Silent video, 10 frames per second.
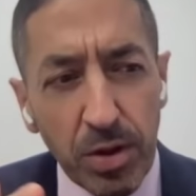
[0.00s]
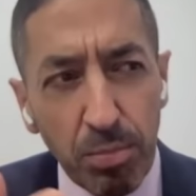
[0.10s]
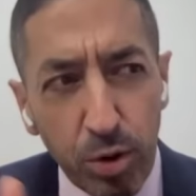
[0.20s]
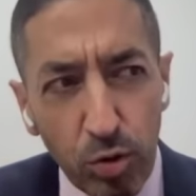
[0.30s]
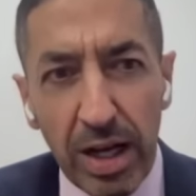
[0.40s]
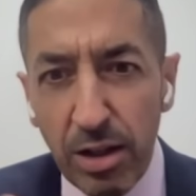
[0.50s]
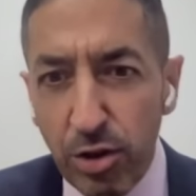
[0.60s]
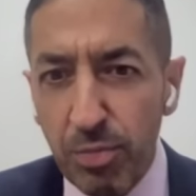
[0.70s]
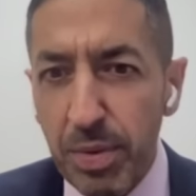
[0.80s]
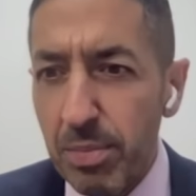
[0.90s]
the
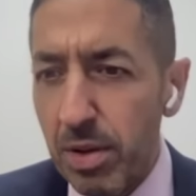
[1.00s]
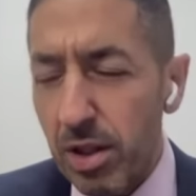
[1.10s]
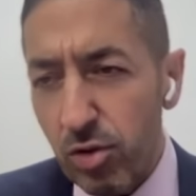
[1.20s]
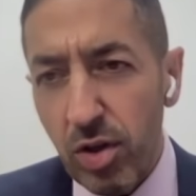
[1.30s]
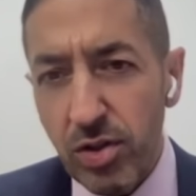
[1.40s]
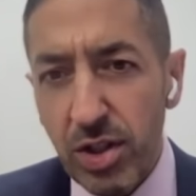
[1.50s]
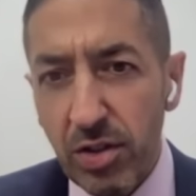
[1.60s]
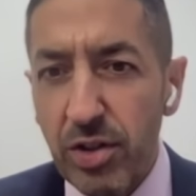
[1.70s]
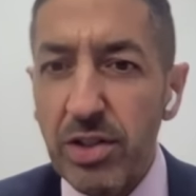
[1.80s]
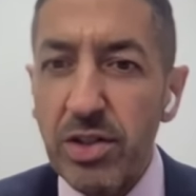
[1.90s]
plurality of people across
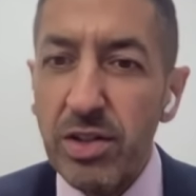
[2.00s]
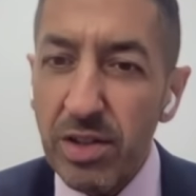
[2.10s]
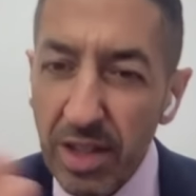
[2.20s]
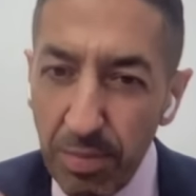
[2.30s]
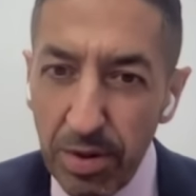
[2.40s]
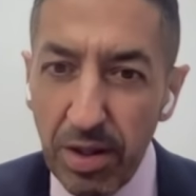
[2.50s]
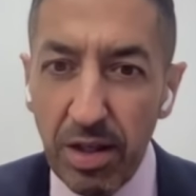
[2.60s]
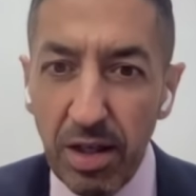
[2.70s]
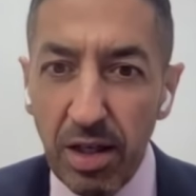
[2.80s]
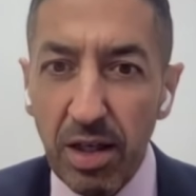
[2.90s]
countries keep
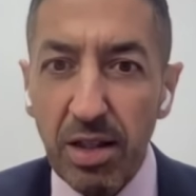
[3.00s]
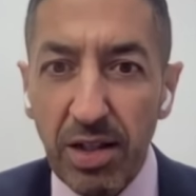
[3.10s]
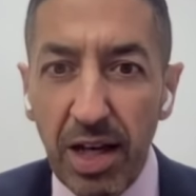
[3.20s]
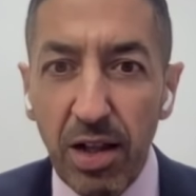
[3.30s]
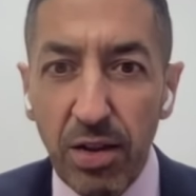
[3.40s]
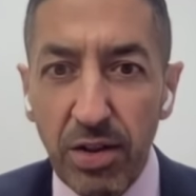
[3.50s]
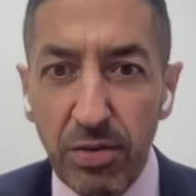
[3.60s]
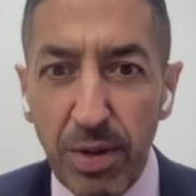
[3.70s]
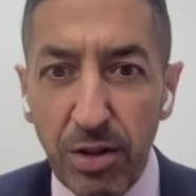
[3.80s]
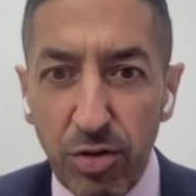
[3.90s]
thinking that health
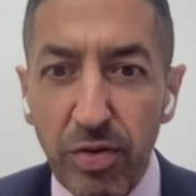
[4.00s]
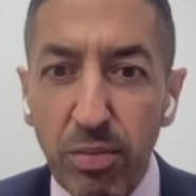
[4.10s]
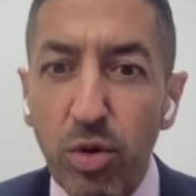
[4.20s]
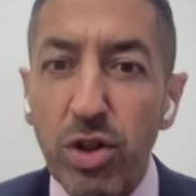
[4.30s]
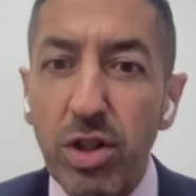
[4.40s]
is being driven